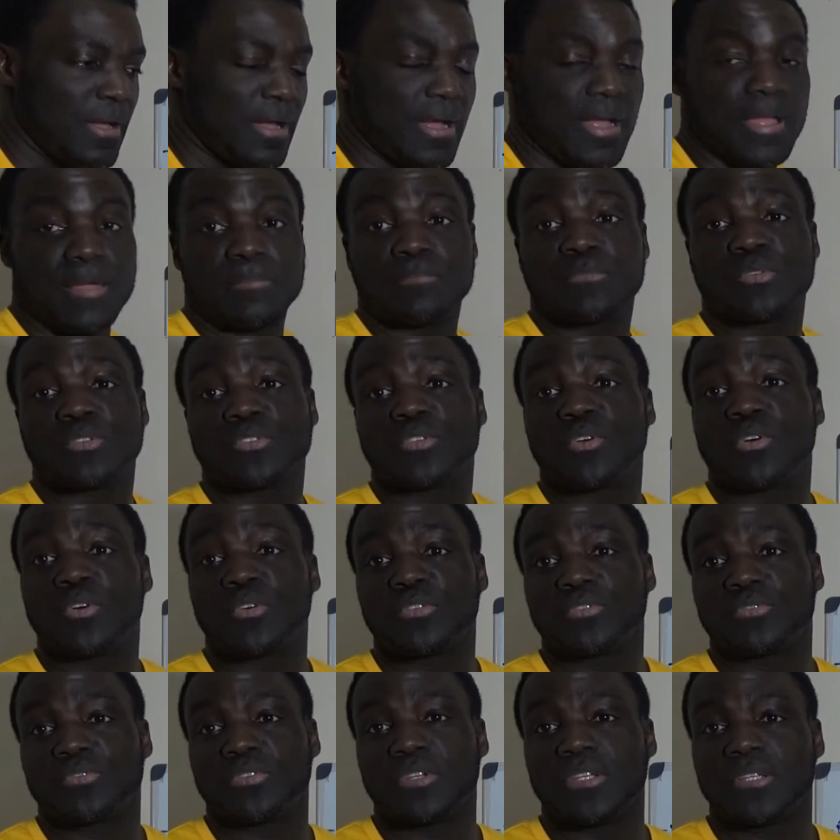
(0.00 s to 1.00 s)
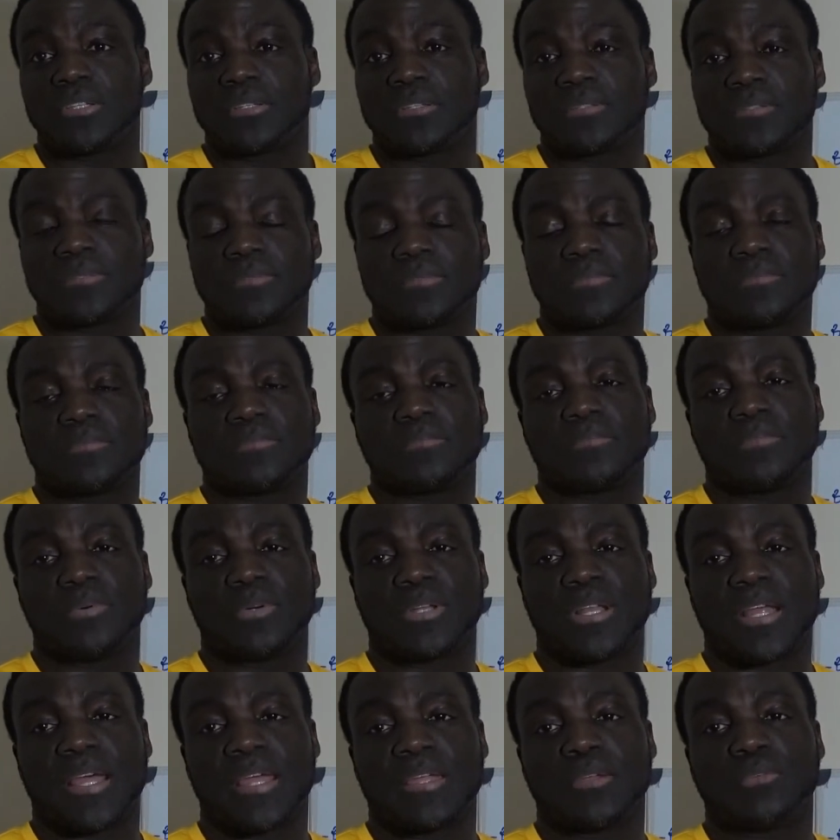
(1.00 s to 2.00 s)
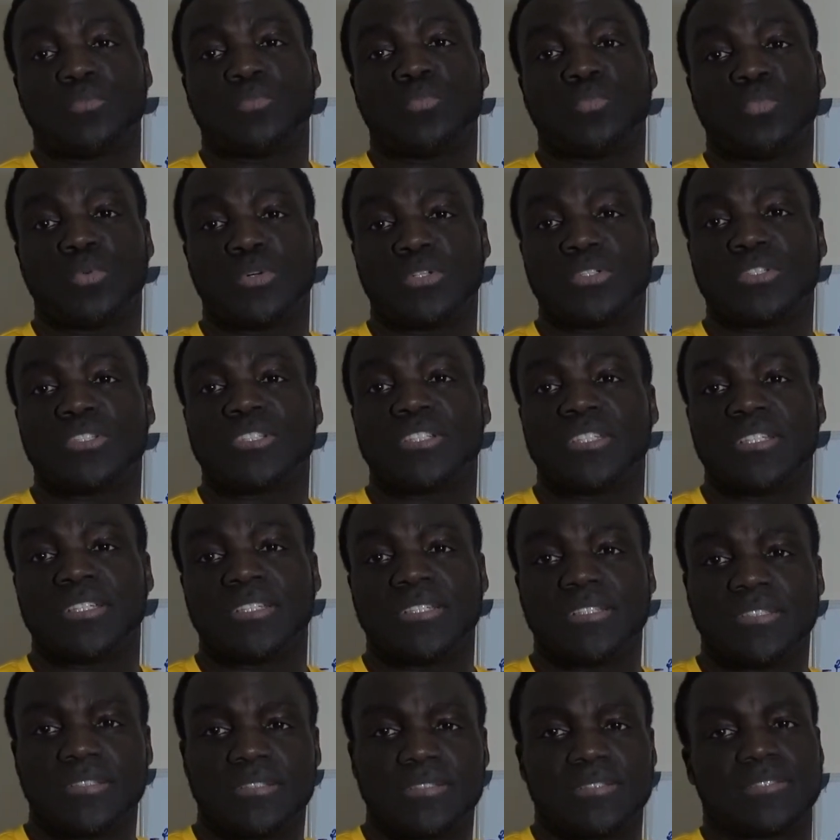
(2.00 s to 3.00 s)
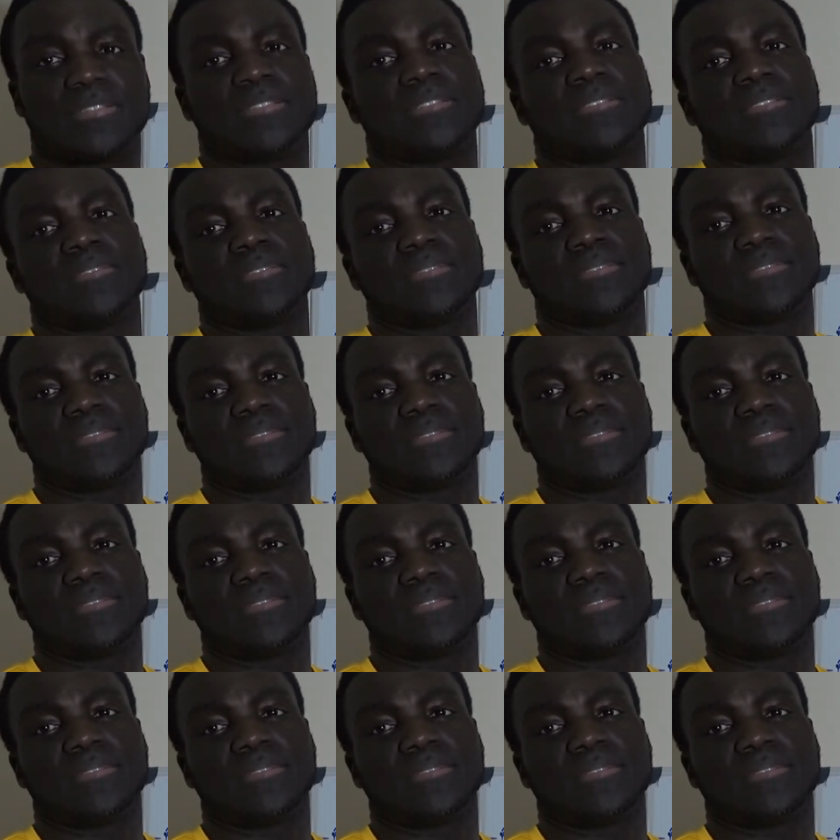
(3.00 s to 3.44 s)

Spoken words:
I am not hungry, but I want to eat.